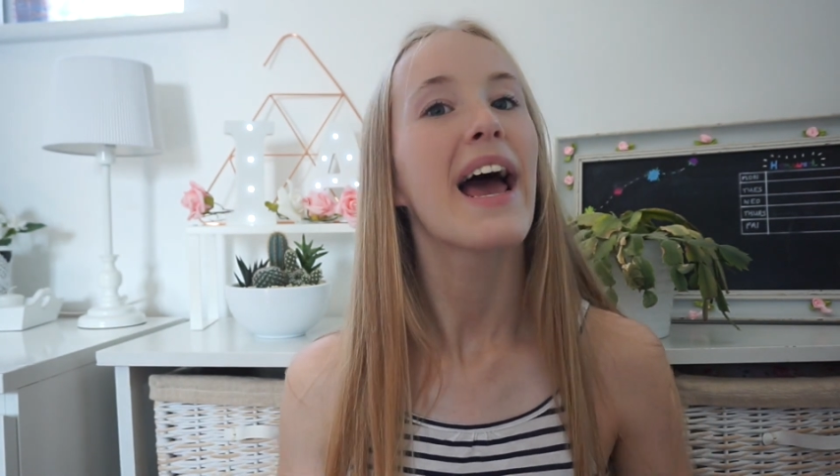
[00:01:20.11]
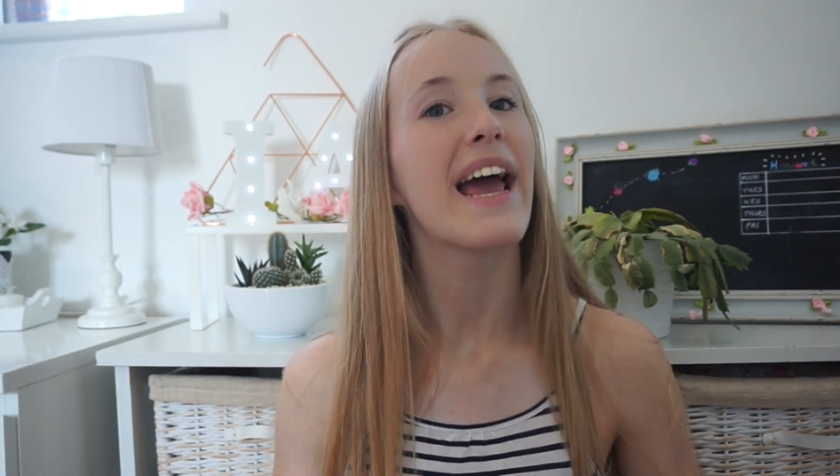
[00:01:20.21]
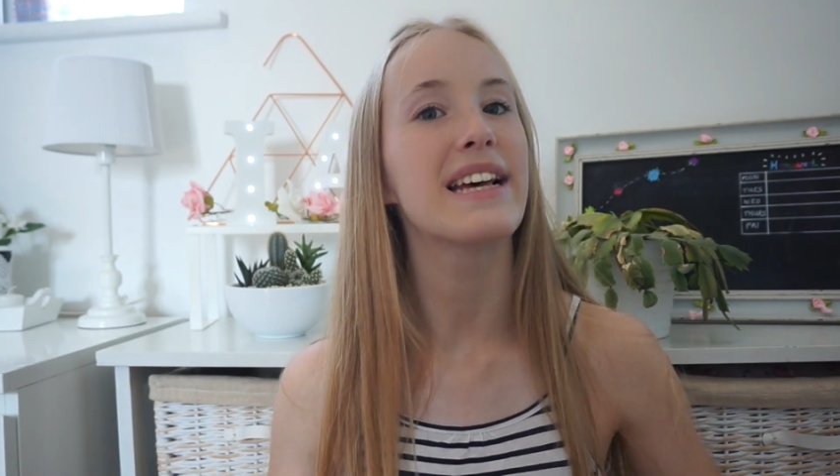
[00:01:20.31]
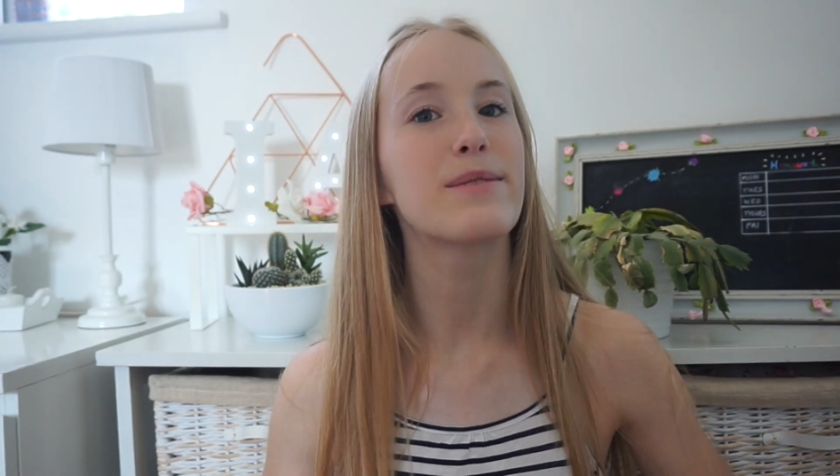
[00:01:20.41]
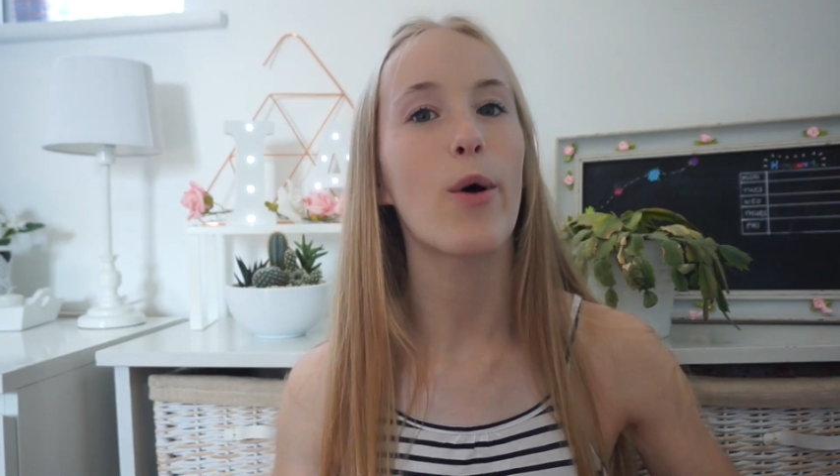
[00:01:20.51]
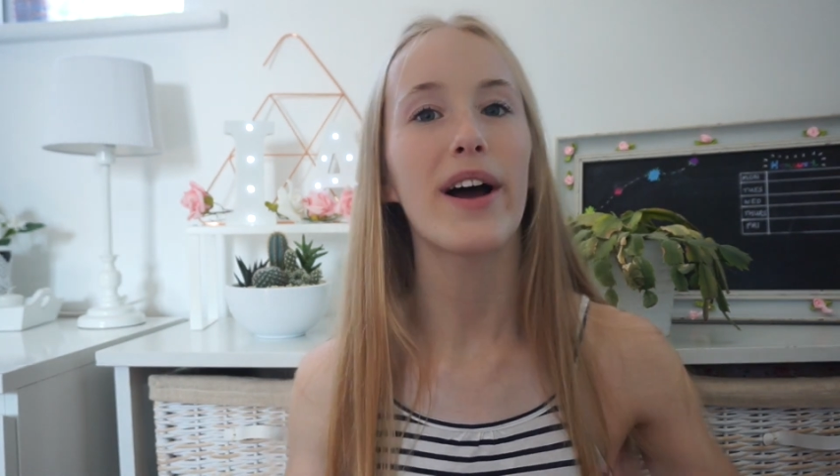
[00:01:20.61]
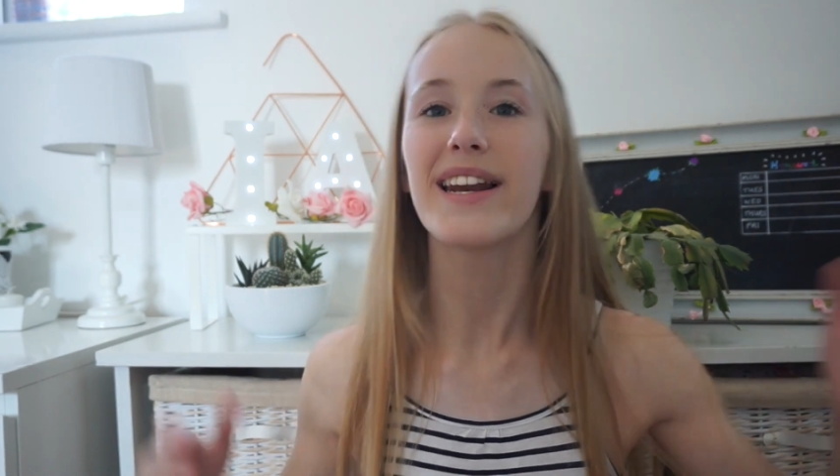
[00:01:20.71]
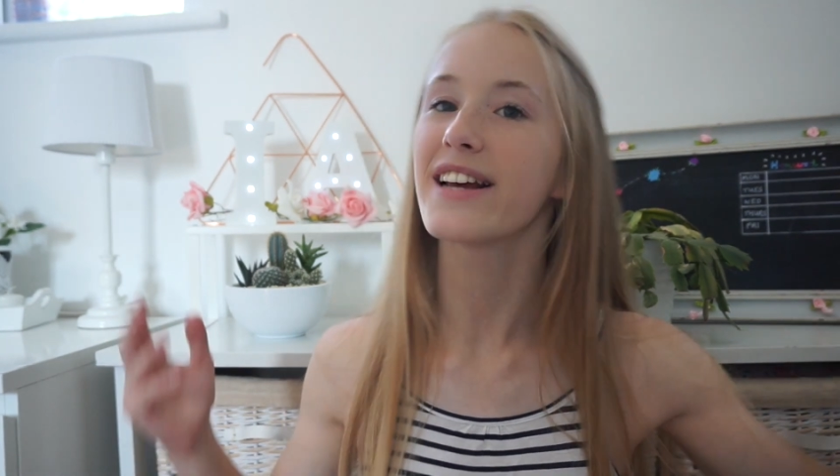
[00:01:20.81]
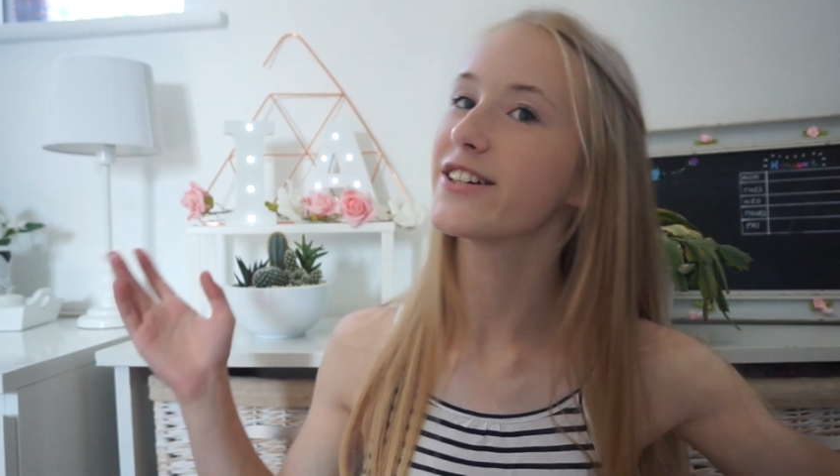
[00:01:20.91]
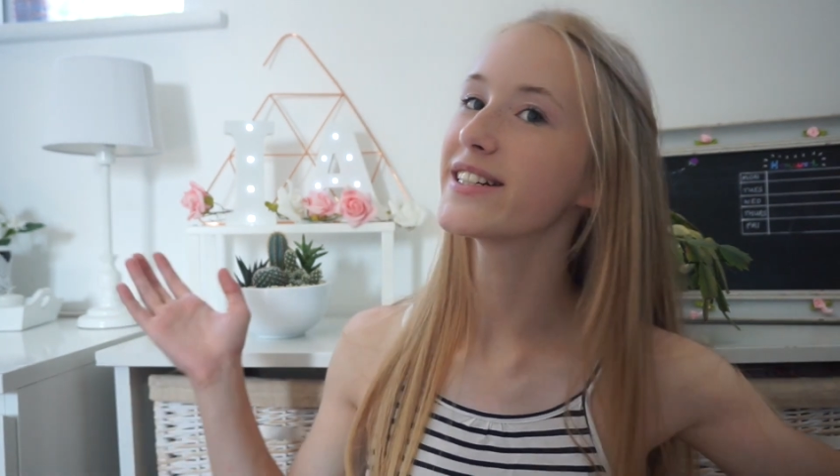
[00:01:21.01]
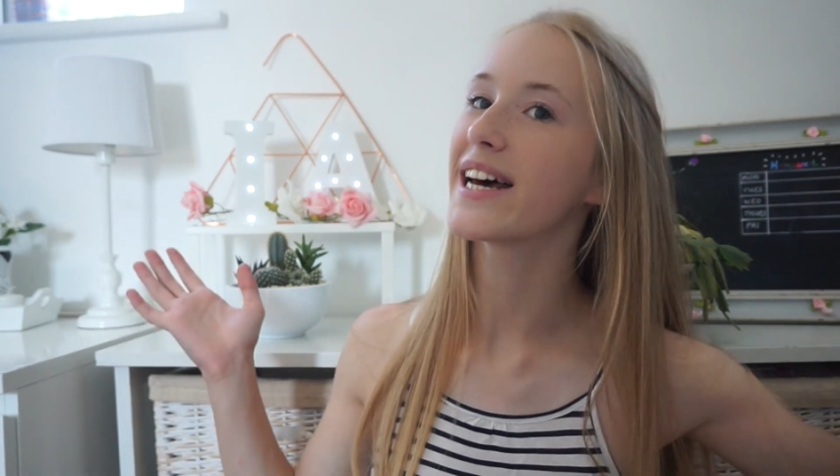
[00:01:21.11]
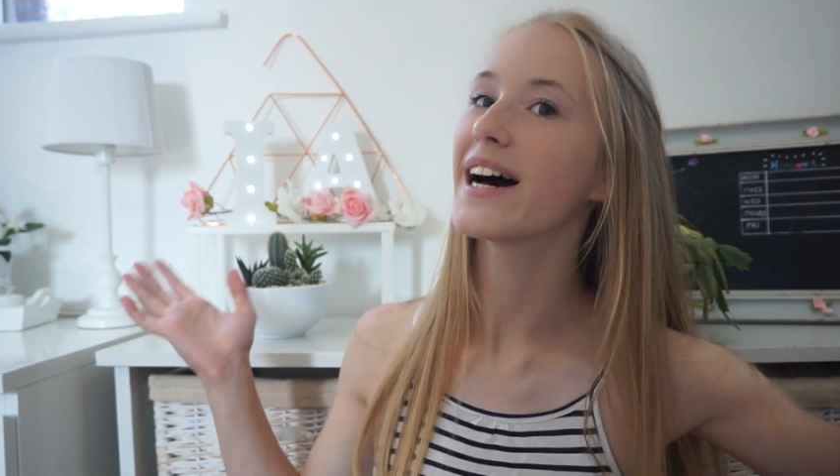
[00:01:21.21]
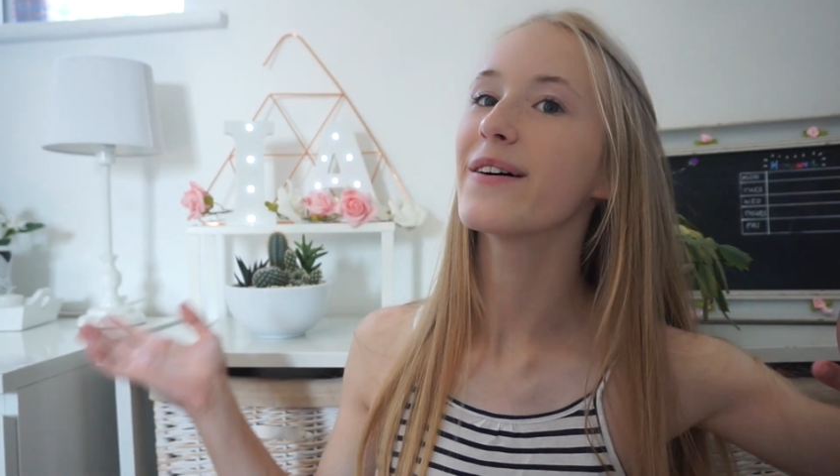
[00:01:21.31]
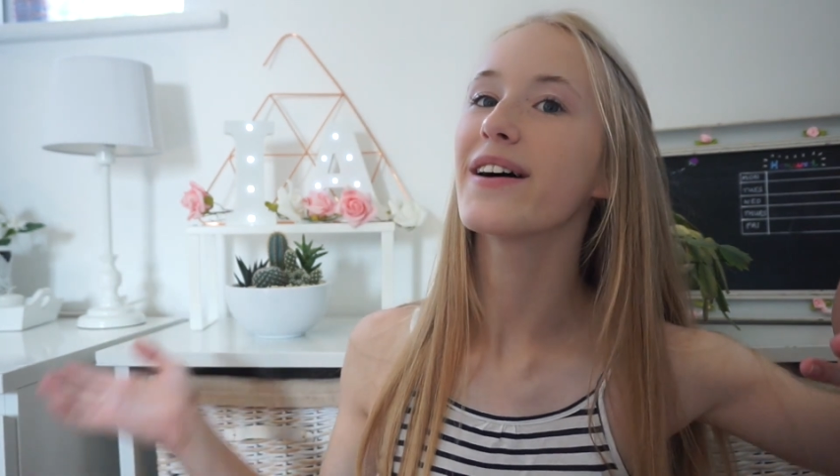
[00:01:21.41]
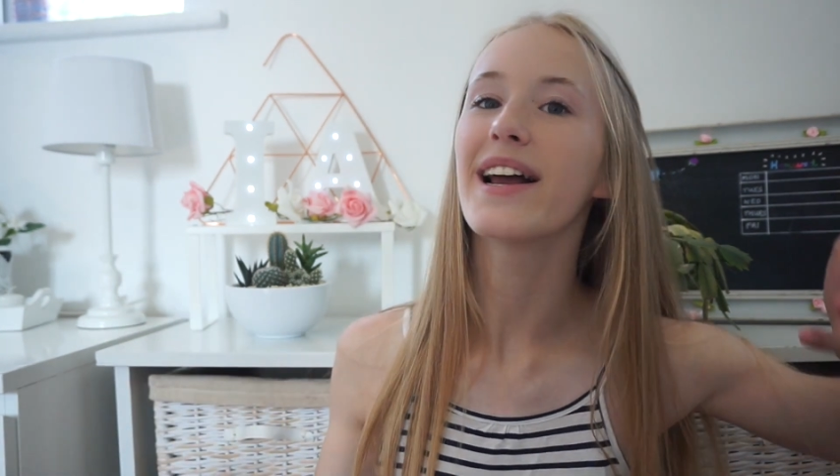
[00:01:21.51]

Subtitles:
It's white, and as you can tell,